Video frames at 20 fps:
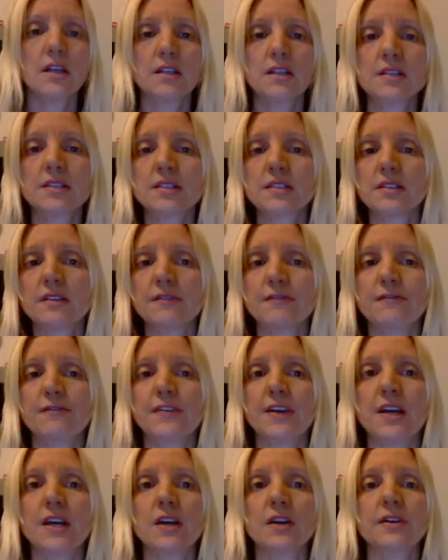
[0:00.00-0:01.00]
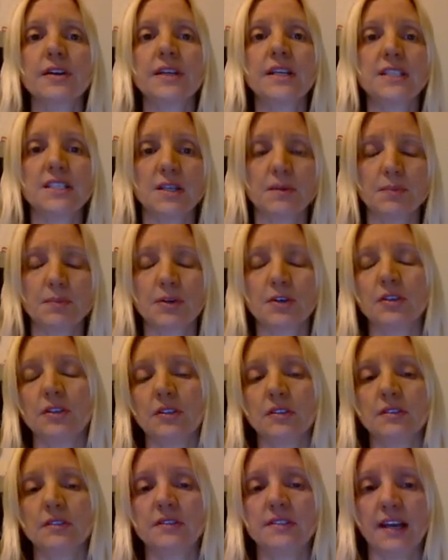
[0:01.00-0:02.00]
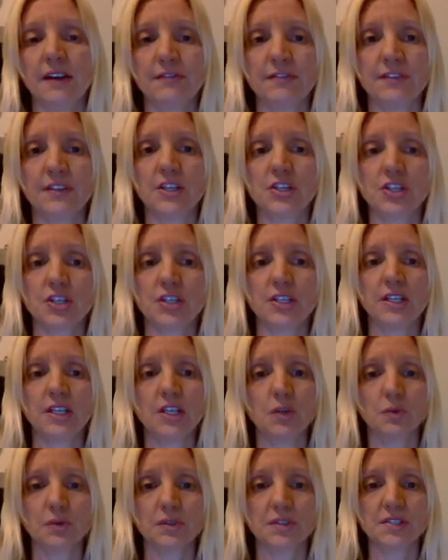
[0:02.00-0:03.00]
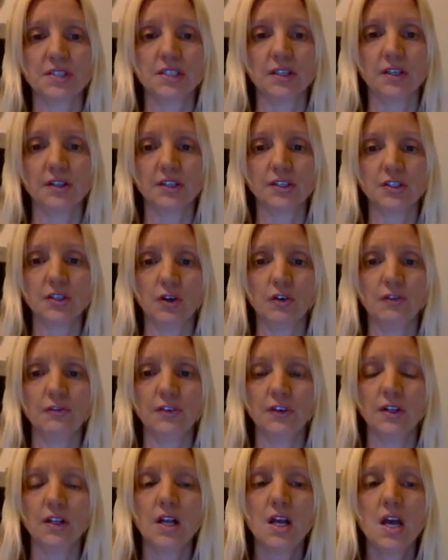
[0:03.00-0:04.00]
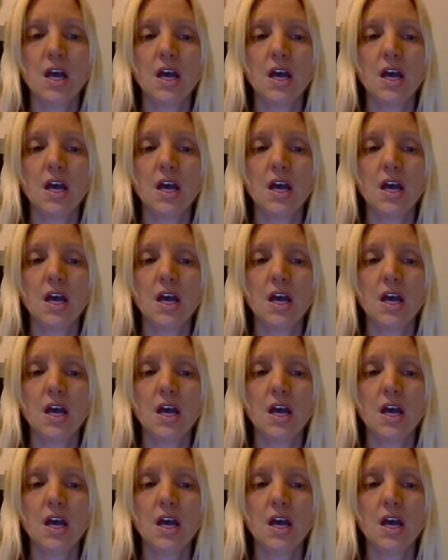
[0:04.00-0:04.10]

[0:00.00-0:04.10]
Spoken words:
This is a very typical definition that you will see on the TOEFL.